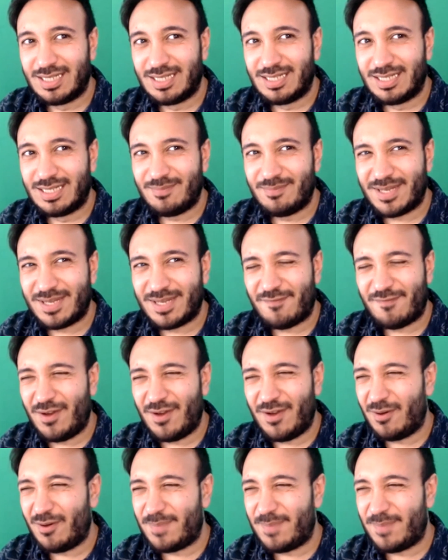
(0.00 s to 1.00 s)
but it felt
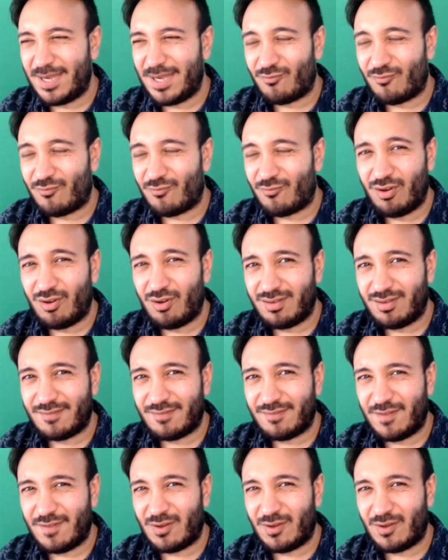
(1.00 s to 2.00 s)
a bit wrong. It
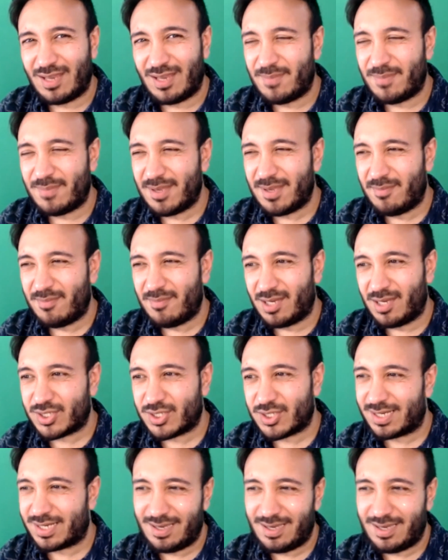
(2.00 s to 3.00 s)
felt like a bit much, and I
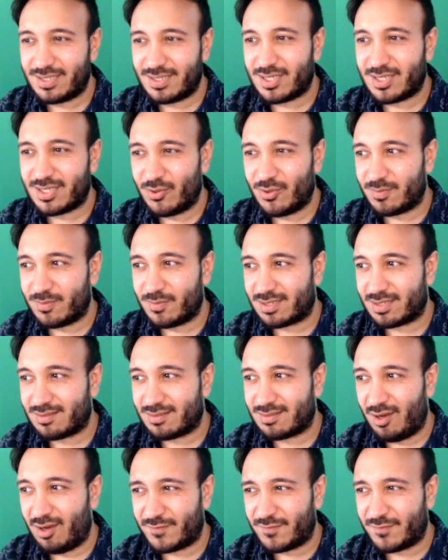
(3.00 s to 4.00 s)
kind of told him
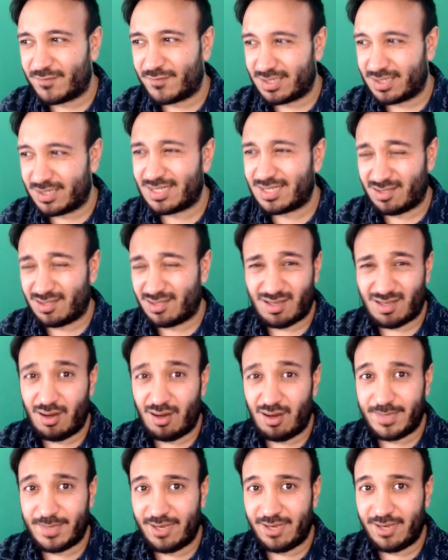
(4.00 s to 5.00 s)
to calm
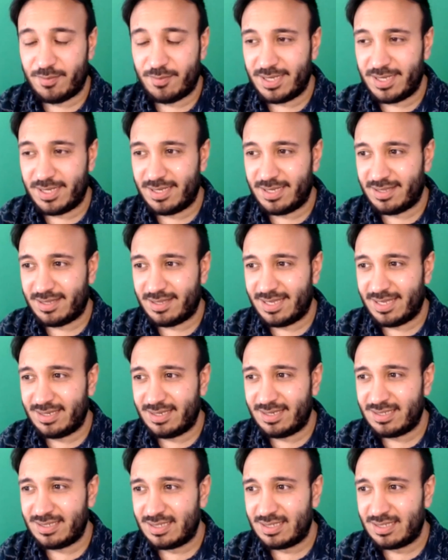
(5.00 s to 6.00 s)
down a bit at the end.
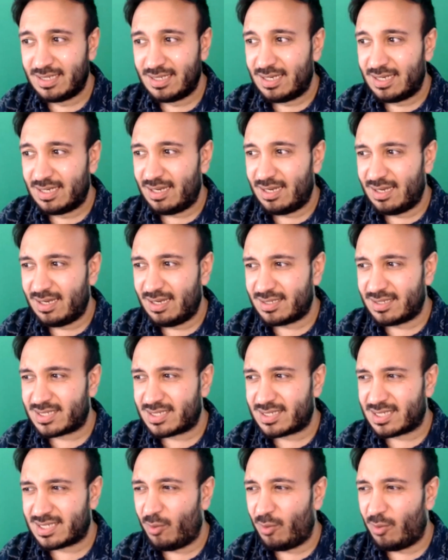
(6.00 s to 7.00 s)

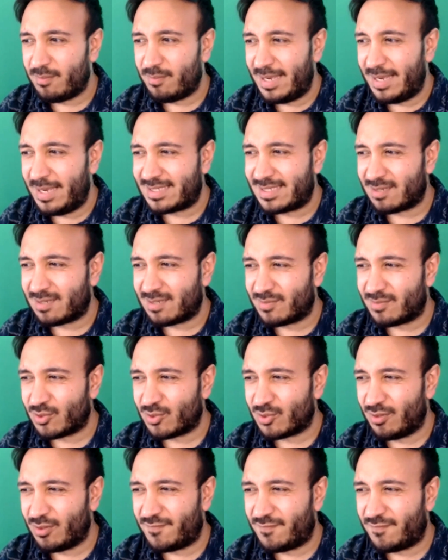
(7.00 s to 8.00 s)
Someone said some
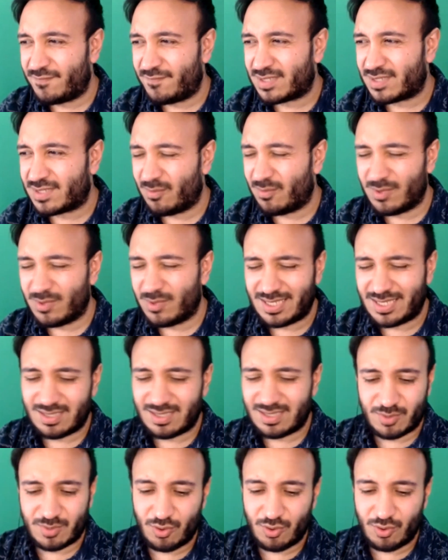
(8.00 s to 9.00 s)

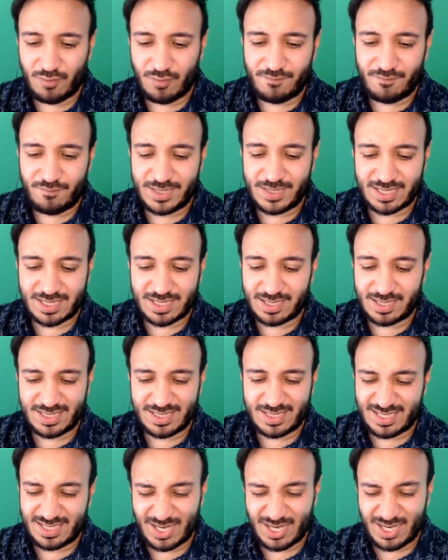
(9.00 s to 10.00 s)
sort of disgusting
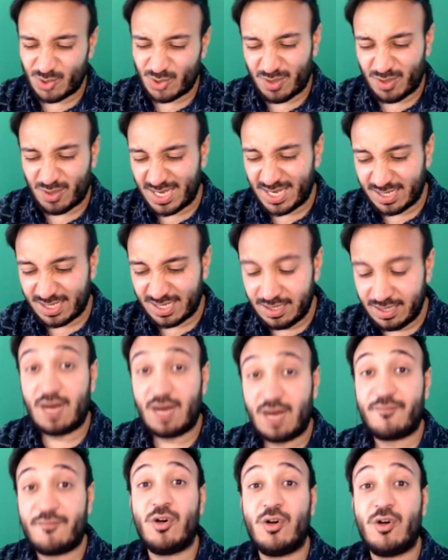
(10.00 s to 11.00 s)
sexual thing. I've
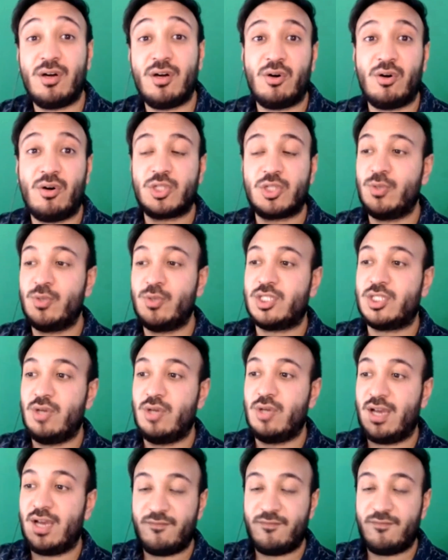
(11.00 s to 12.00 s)
got on Twitch.
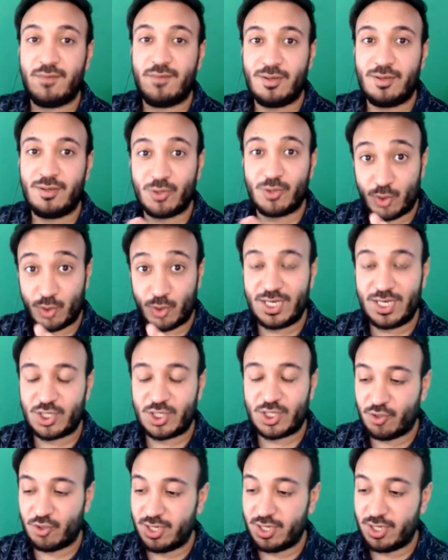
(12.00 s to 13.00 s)
On Twitch,
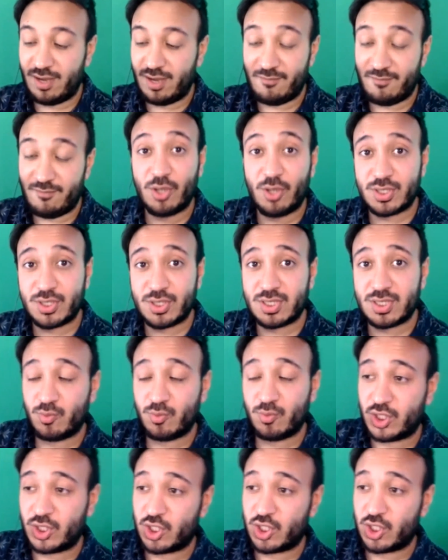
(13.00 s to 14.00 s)
sorry, you have mods,
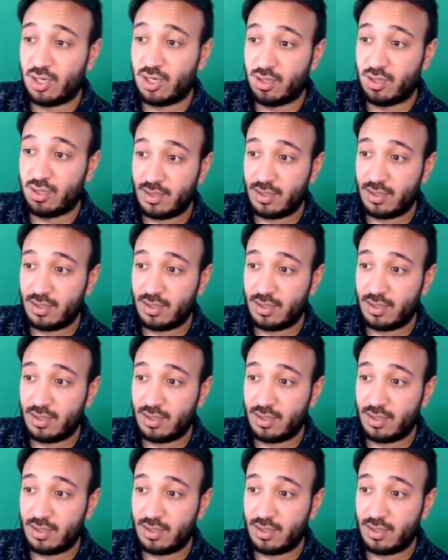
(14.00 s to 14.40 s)
which are